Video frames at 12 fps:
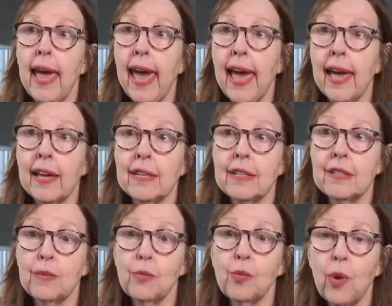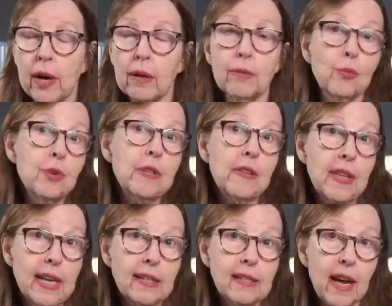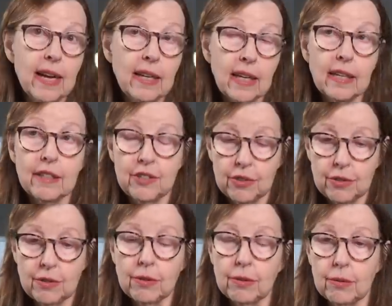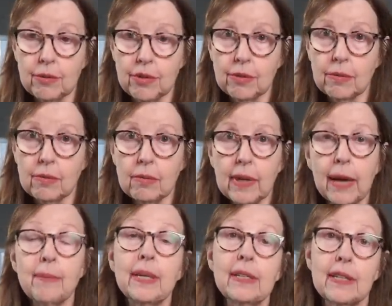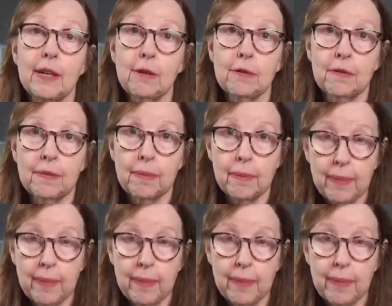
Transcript: and what were the things I needed to do to get myself